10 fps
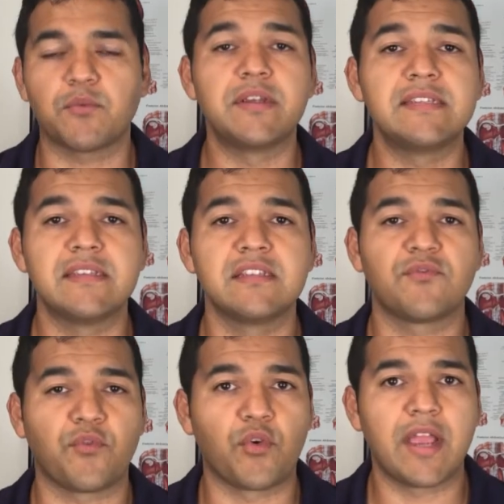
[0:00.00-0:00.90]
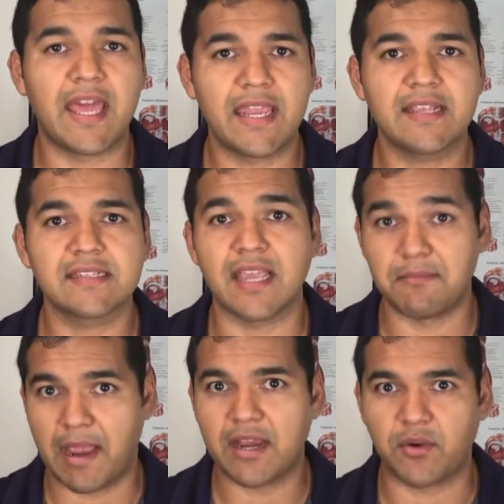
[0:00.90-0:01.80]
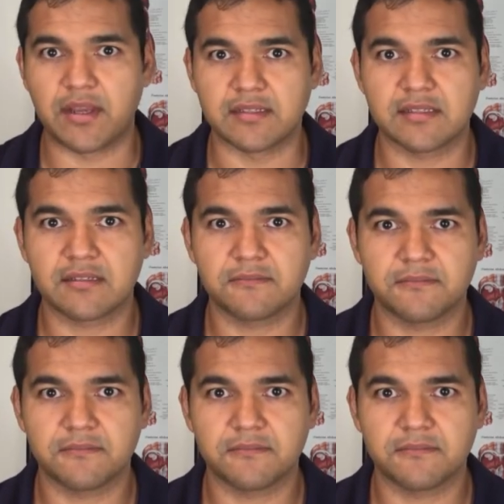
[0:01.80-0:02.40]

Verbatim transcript: eight reasons for headaches and migraines.